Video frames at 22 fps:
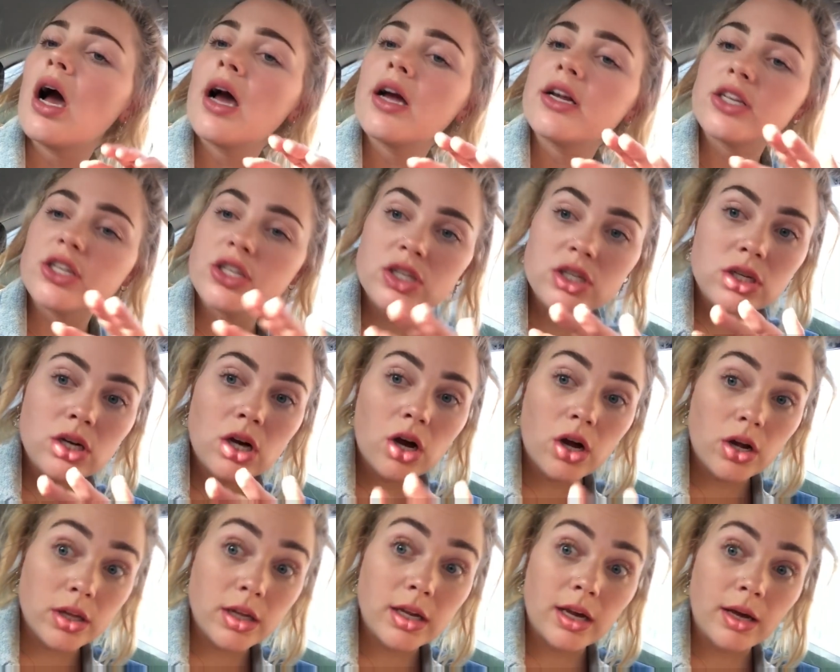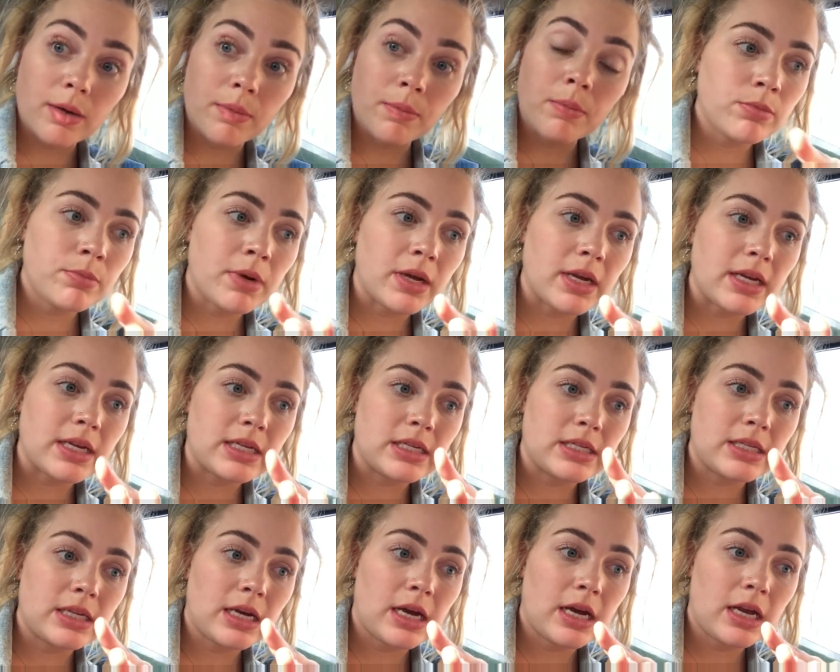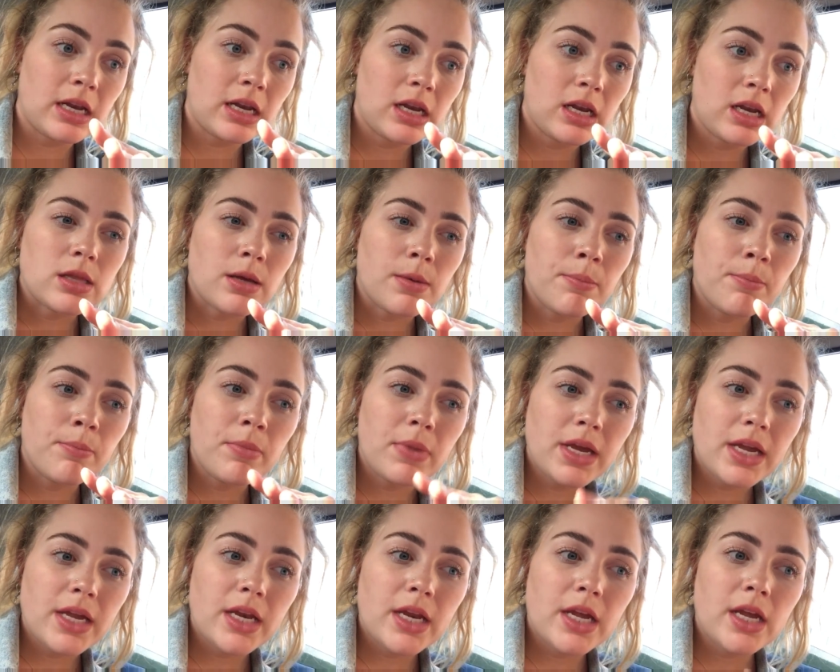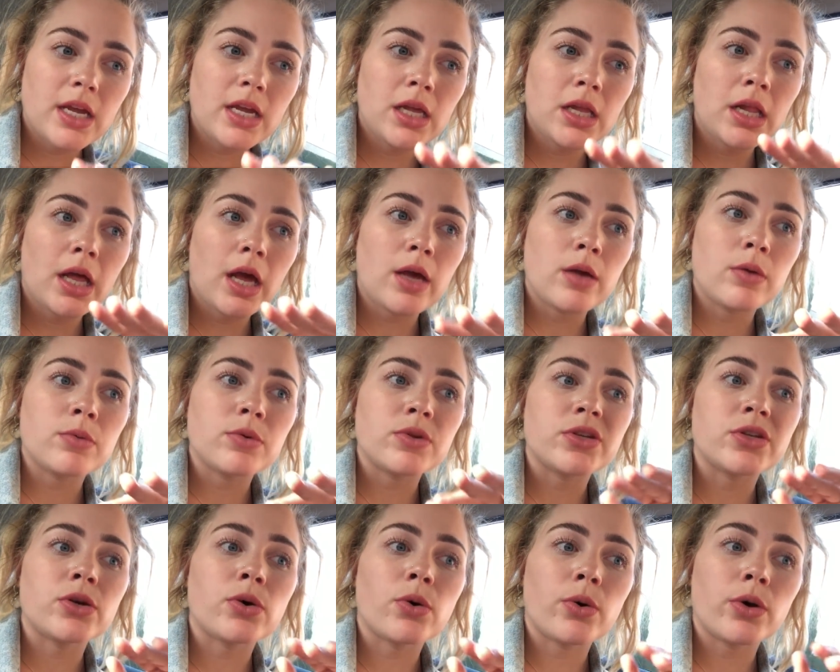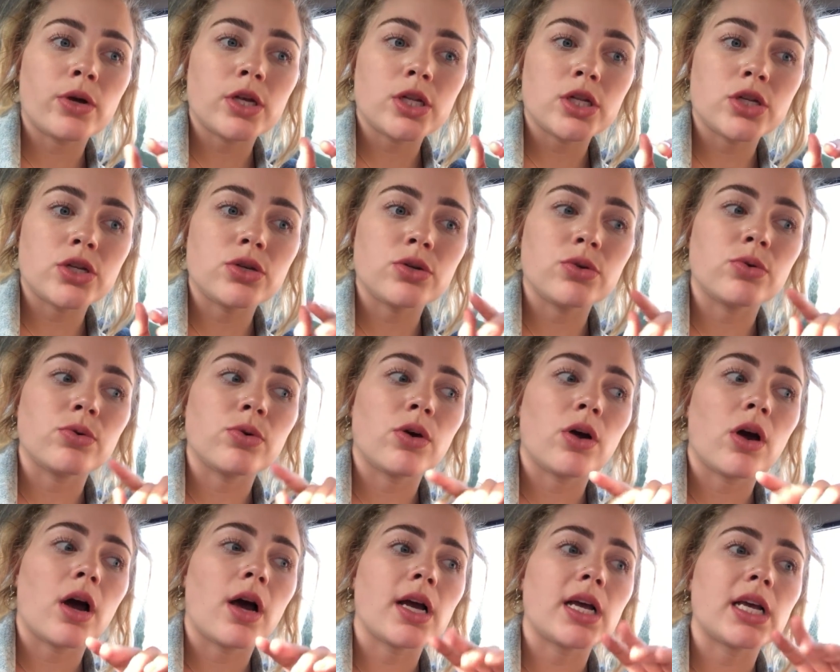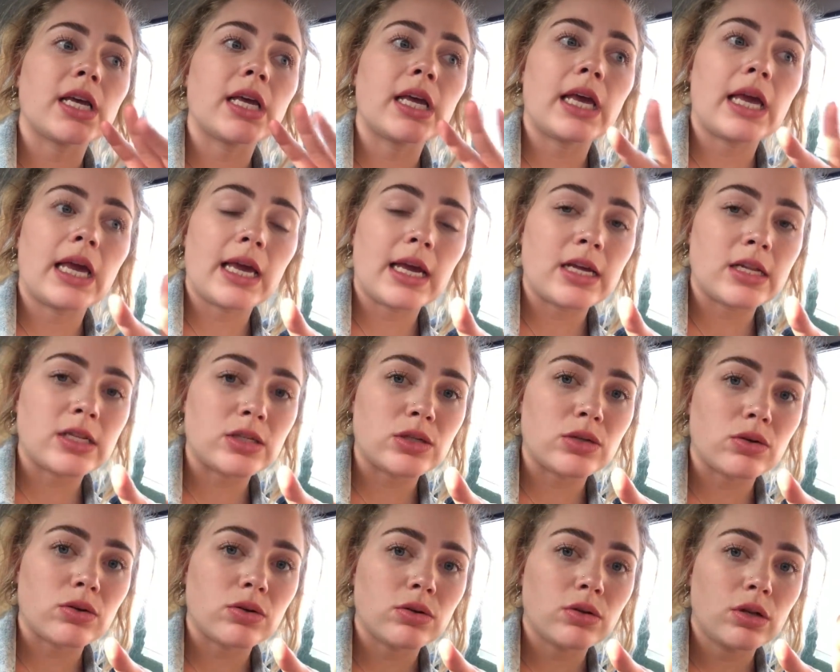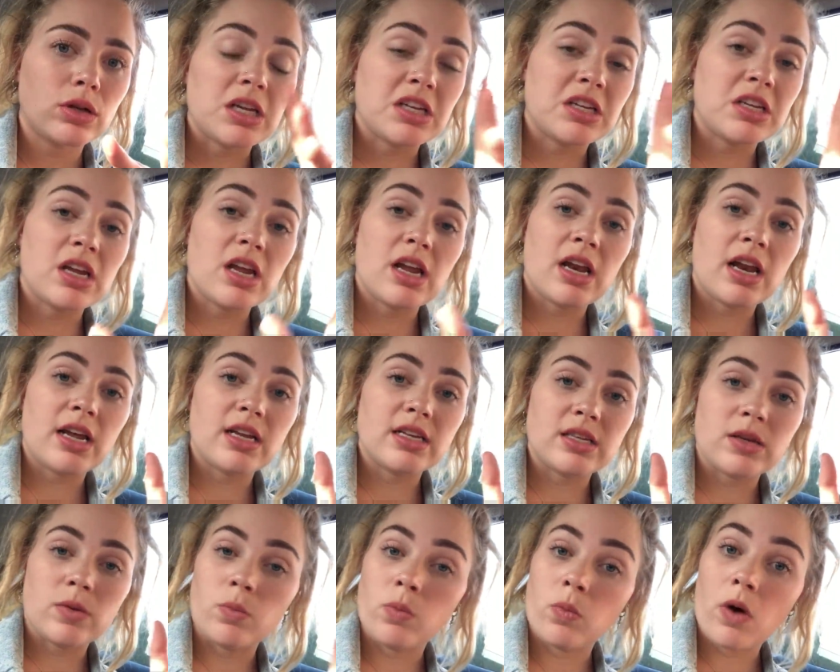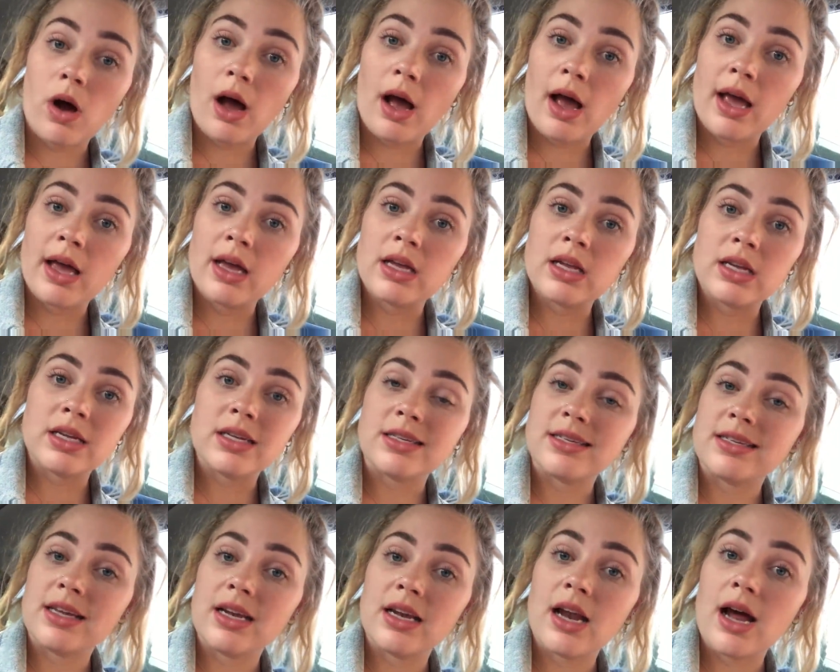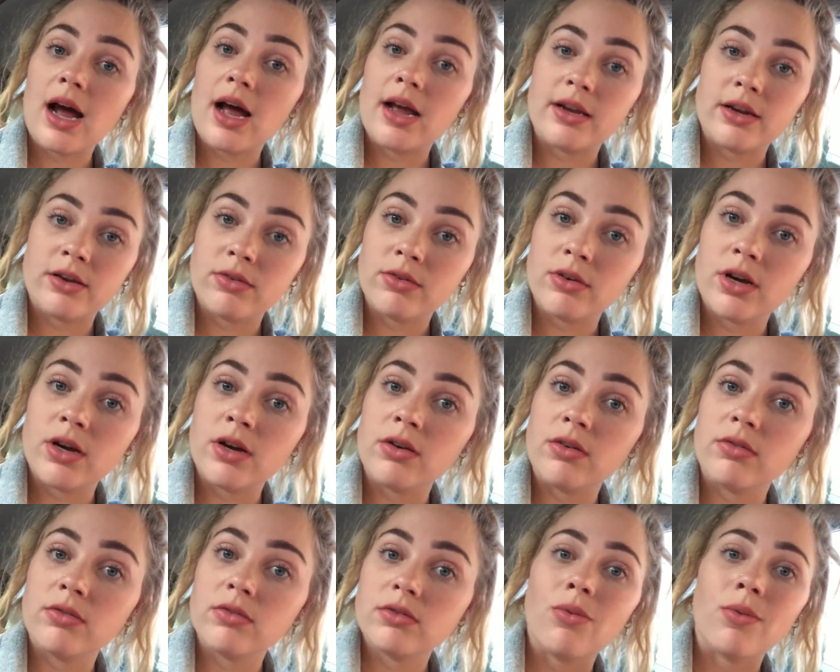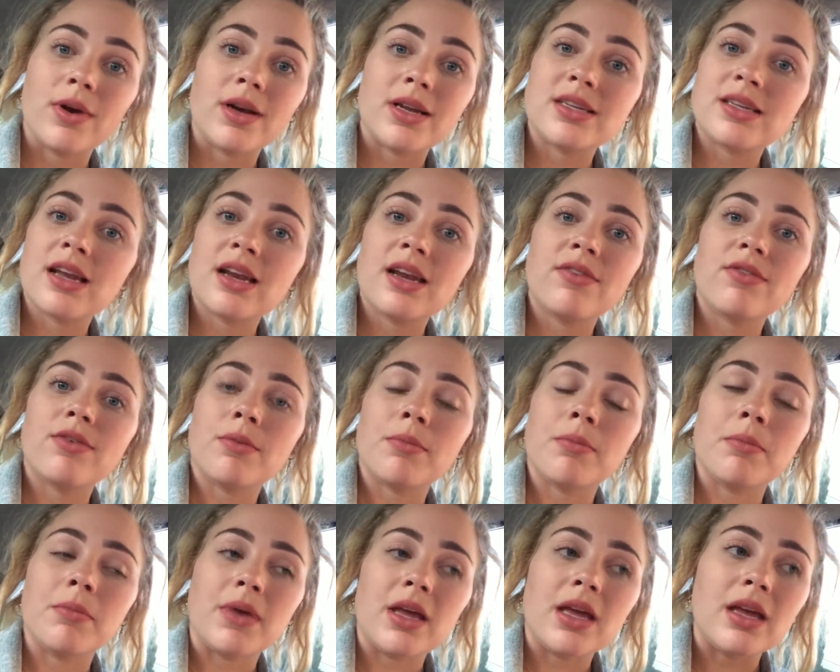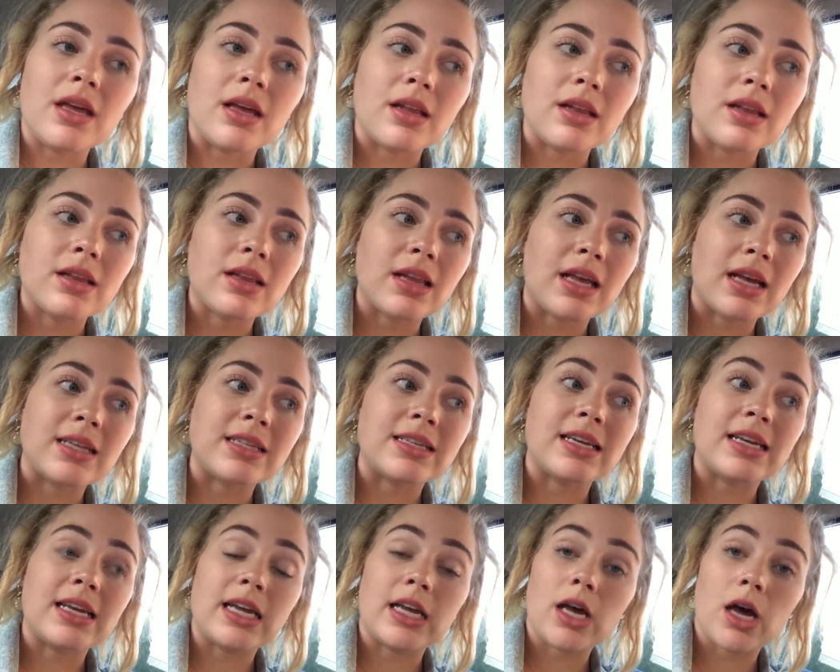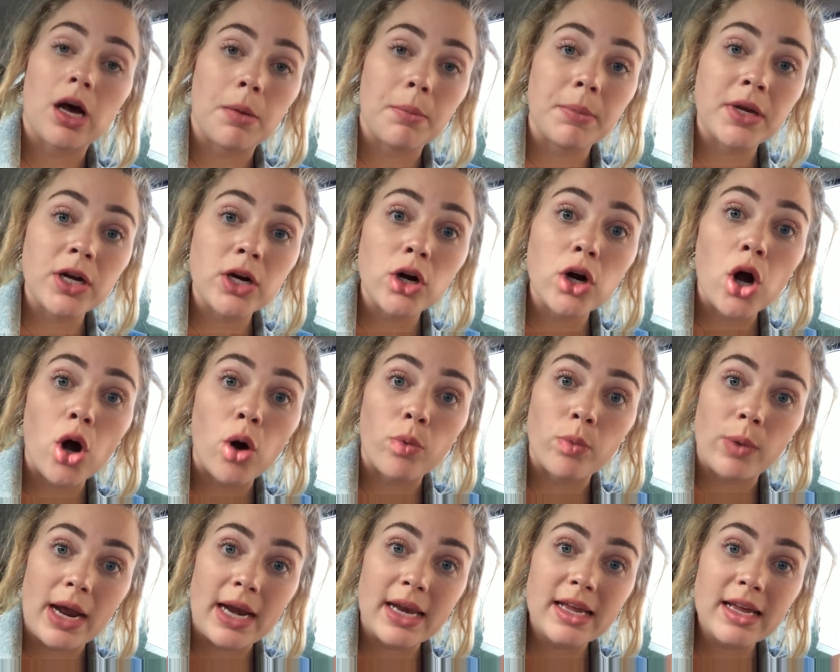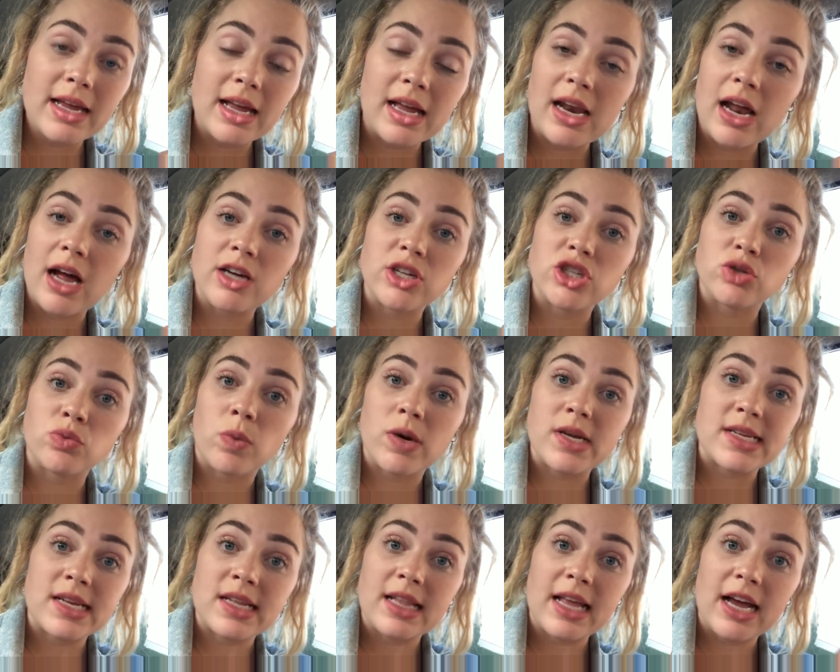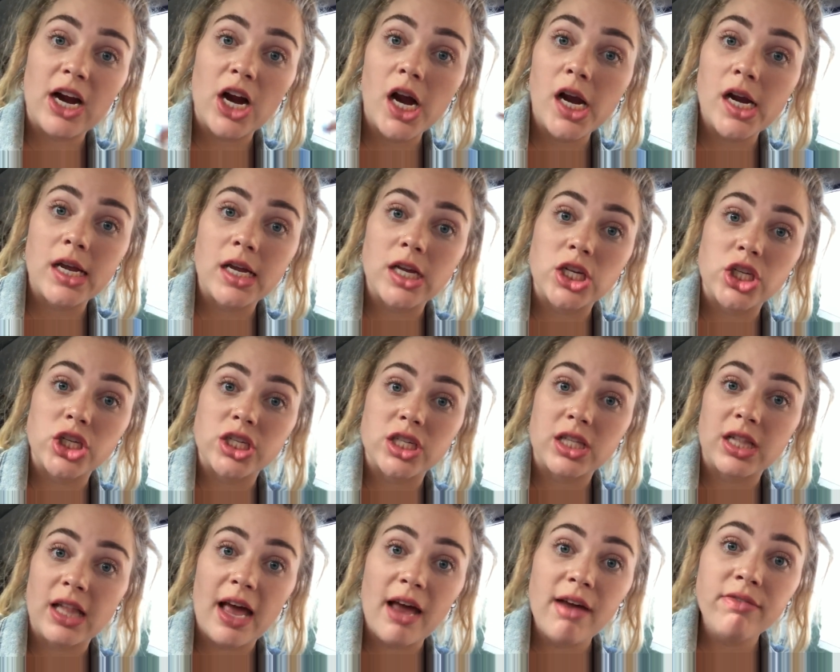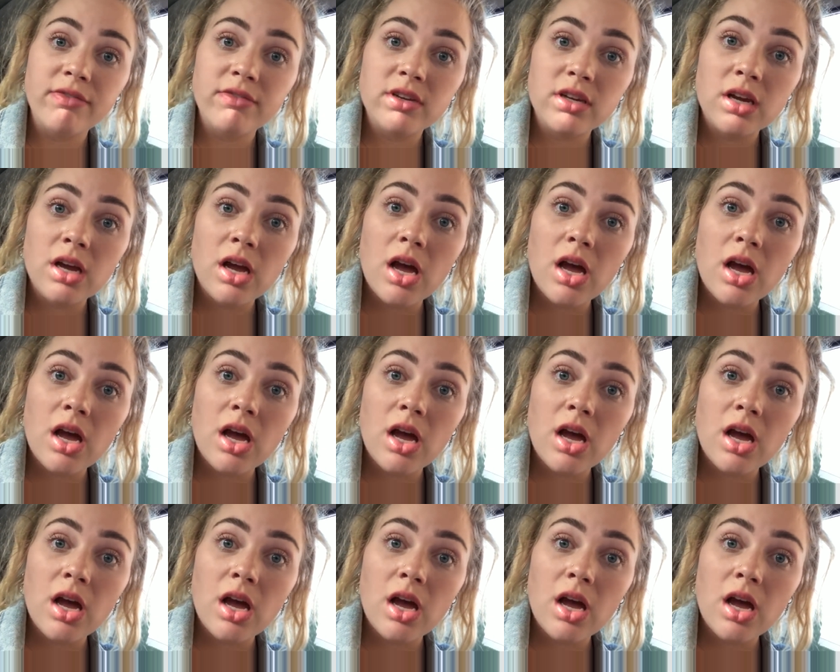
I just called him, but he said the meeting that he was going to got canceled. He, and I said, why? And he said, I don't know. What does that even mean? Like, did he come here already and I just wasn't there and he just left?